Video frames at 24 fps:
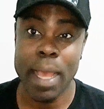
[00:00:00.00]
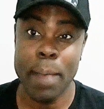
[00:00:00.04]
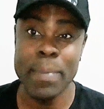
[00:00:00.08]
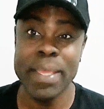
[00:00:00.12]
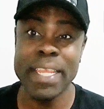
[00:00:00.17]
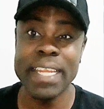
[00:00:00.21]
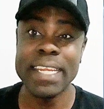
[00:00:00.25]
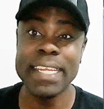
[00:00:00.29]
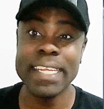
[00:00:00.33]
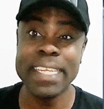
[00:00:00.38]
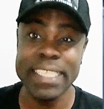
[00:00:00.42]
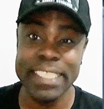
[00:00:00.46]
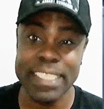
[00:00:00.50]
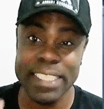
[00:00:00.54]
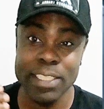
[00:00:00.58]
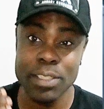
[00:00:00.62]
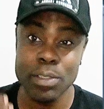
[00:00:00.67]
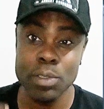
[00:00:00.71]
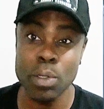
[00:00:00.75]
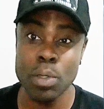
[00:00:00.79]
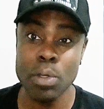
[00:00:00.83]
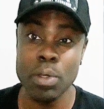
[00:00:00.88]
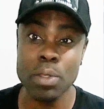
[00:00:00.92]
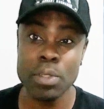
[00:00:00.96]
I mean,
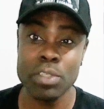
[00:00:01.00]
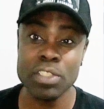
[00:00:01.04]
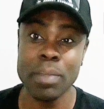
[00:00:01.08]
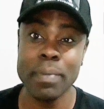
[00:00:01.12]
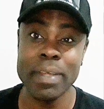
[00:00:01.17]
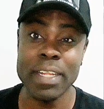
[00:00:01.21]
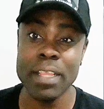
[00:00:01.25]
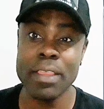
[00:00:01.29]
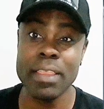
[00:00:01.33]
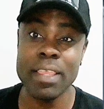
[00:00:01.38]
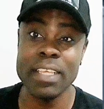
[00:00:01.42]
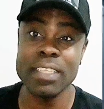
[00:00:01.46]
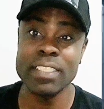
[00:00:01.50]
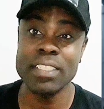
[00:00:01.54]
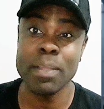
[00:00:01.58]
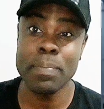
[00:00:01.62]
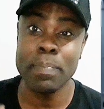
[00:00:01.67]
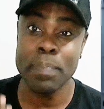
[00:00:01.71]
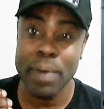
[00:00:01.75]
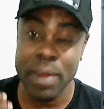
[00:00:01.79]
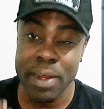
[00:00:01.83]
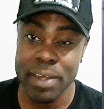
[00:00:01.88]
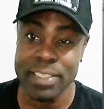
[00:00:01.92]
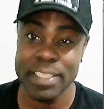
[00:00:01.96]
listen to some of the things the
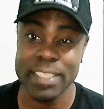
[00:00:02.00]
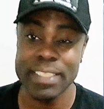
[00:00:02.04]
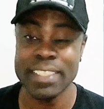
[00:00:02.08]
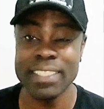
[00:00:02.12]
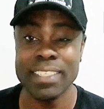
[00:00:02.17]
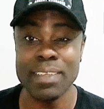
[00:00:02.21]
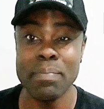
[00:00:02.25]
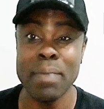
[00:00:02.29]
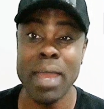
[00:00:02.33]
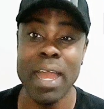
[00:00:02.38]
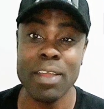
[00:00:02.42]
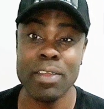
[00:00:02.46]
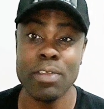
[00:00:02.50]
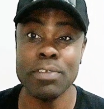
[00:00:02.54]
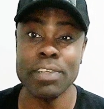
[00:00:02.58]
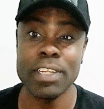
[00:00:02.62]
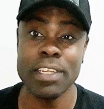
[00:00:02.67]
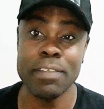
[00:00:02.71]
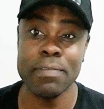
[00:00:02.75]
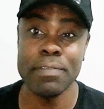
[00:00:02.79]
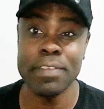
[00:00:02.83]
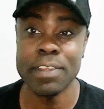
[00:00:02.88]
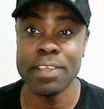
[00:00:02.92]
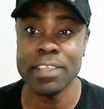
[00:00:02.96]
persons in the background
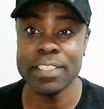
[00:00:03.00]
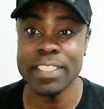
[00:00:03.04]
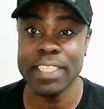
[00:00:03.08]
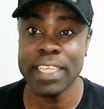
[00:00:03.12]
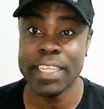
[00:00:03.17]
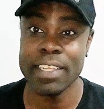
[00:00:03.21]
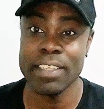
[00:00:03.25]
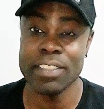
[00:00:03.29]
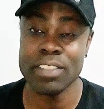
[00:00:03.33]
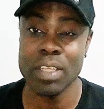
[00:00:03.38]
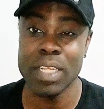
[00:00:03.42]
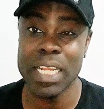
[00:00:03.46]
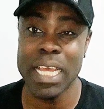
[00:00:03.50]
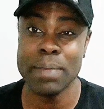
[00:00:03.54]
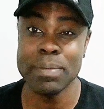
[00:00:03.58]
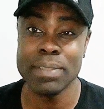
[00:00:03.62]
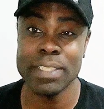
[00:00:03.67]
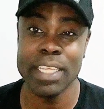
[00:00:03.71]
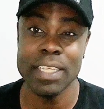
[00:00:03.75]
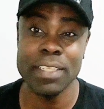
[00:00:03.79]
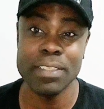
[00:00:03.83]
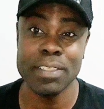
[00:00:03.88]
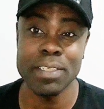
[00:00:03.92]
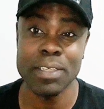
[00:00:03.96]
of the video said. Is that what I'm
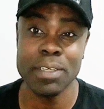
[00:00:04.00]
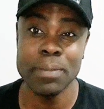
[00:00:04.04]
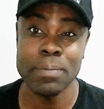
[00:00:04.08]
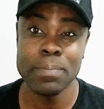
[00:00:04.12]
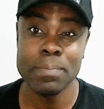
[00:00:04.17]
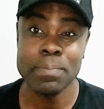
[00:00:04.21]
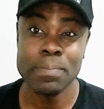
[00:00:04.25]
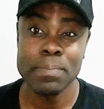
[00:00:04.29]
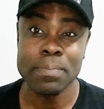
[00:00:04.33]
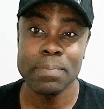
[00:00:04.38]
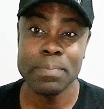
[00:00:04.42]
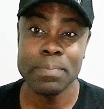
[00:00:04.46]
saying to you?